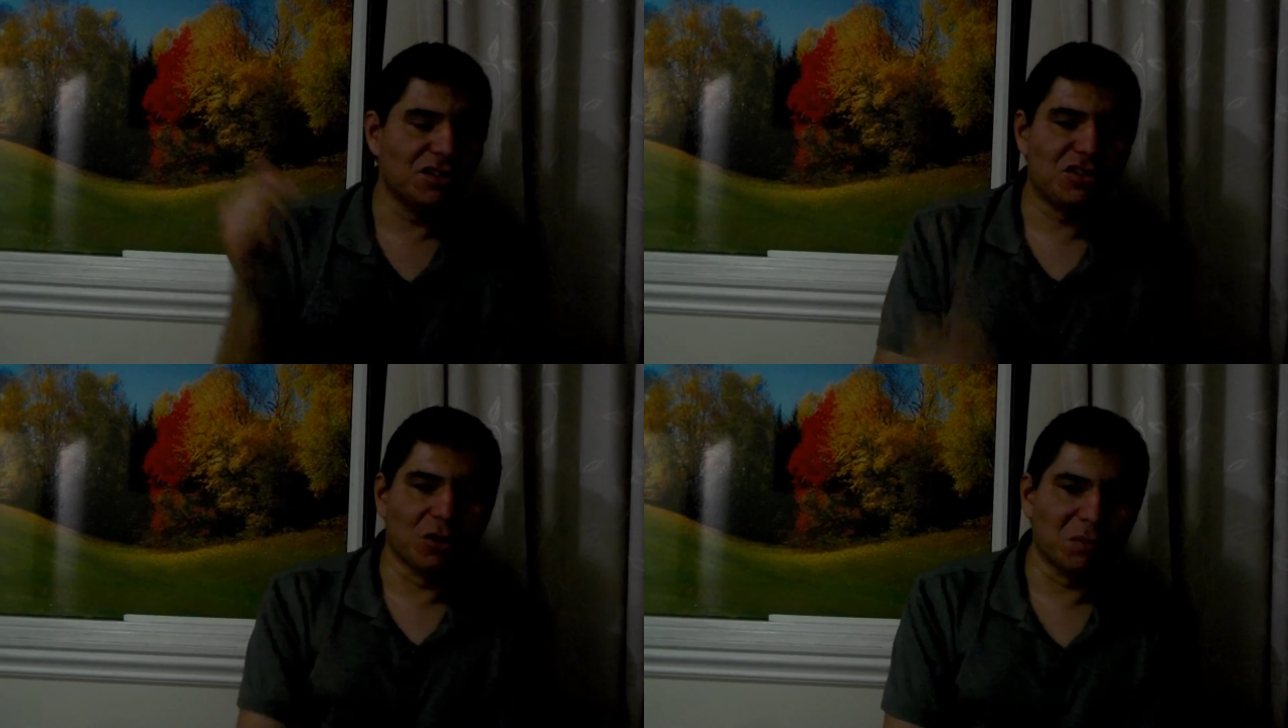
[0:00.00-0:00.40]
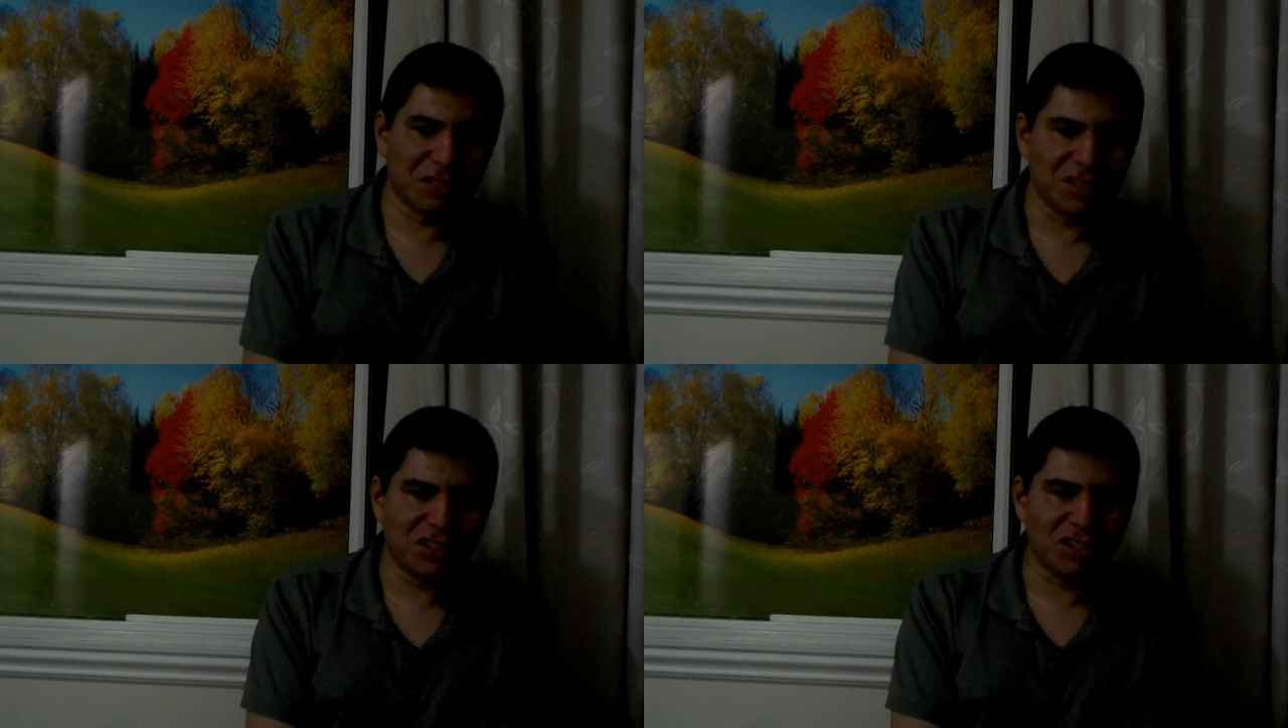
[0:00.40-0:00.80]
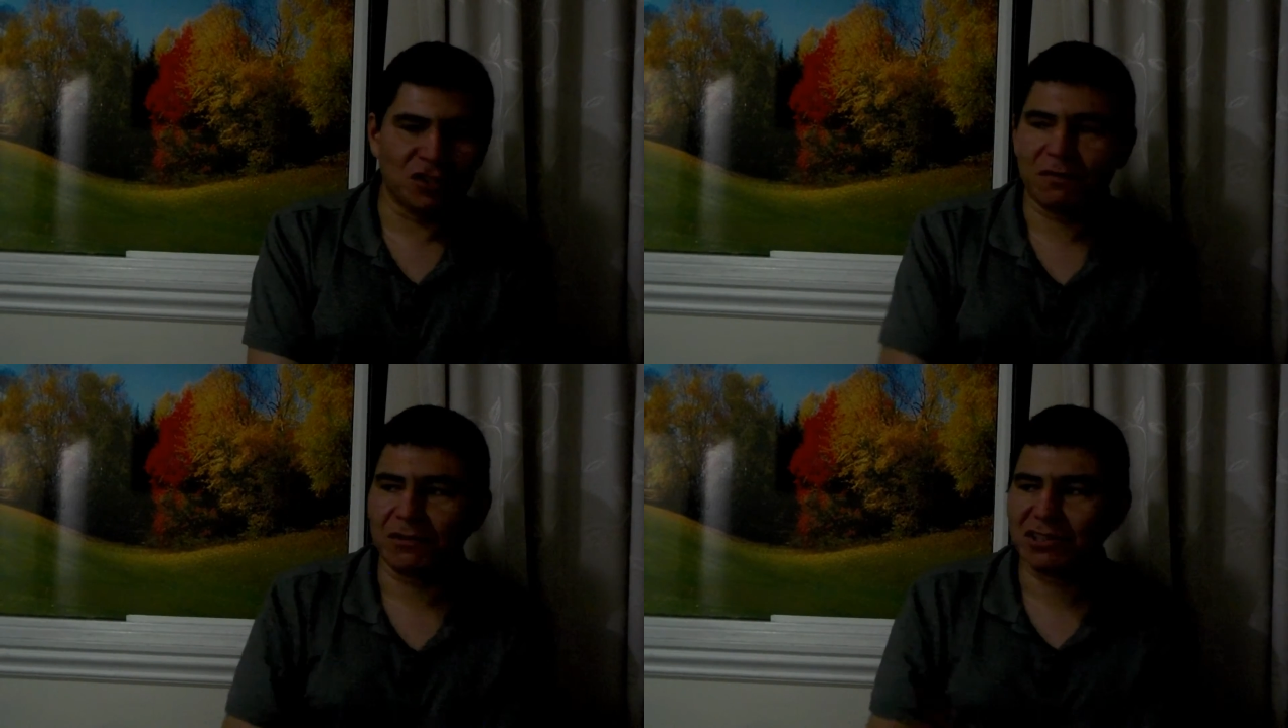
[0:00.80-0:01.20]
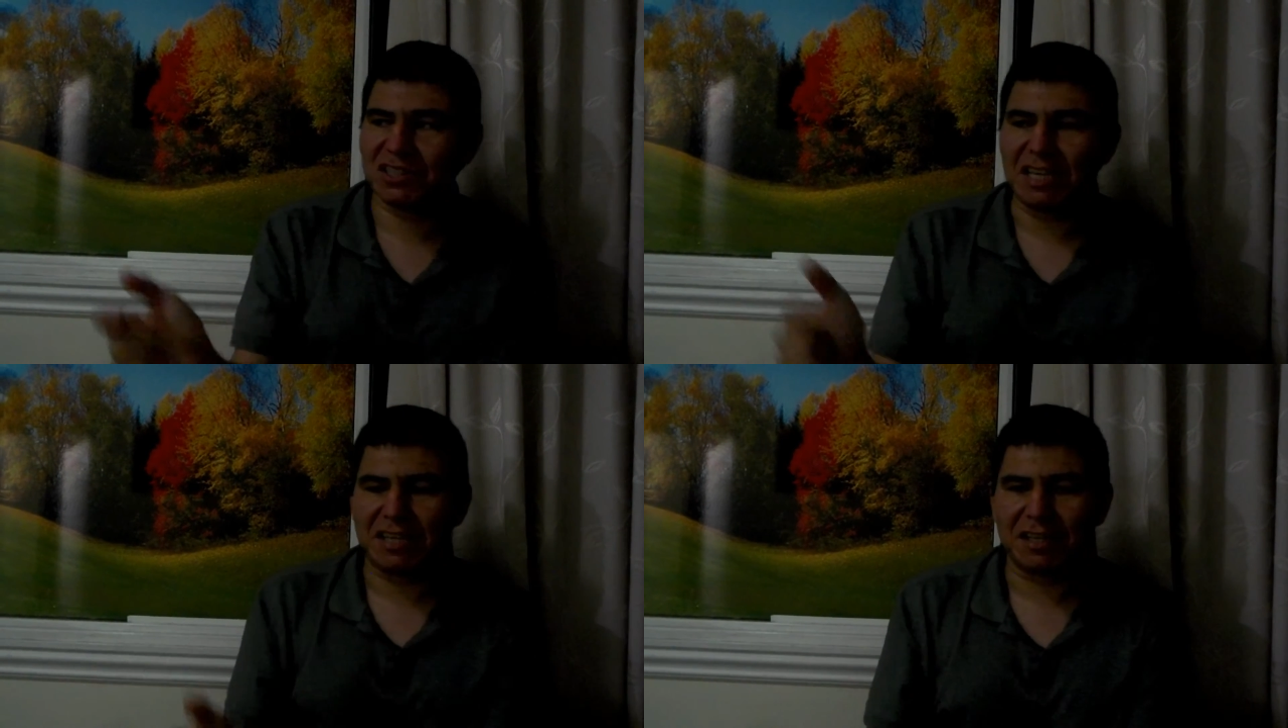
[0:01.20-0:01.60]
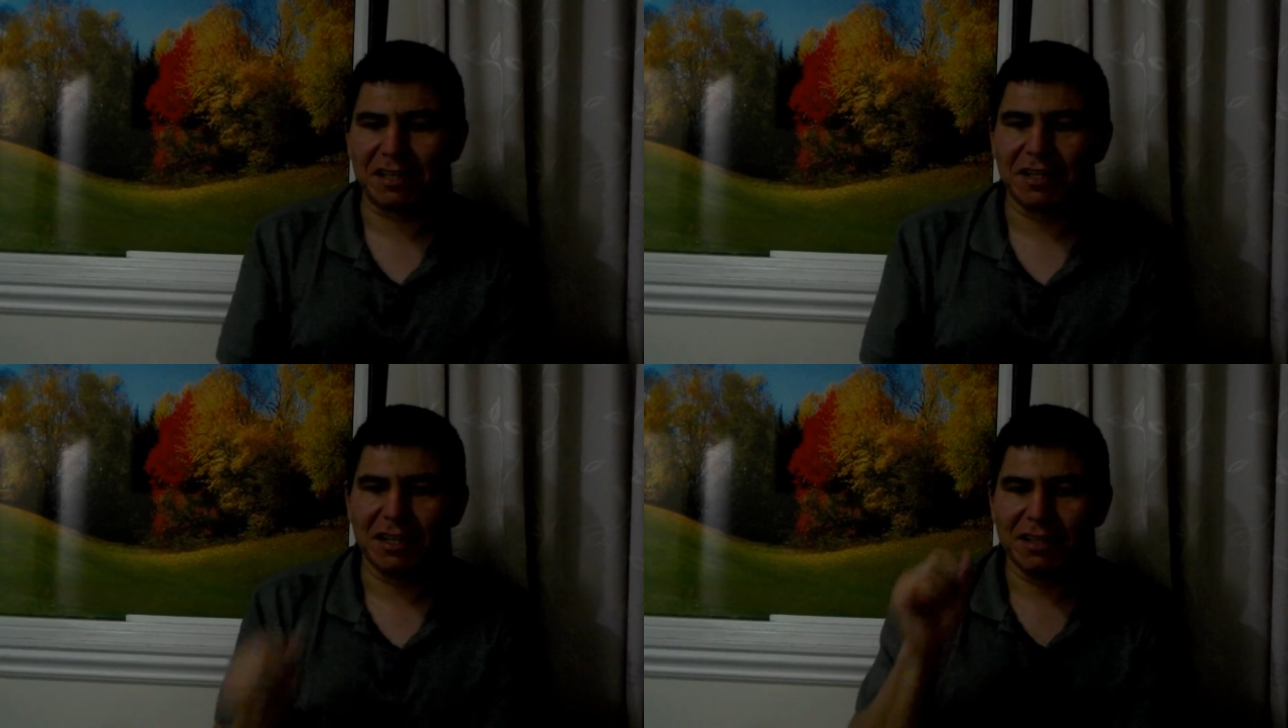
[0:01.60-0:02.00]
Dumbest decision for Sega,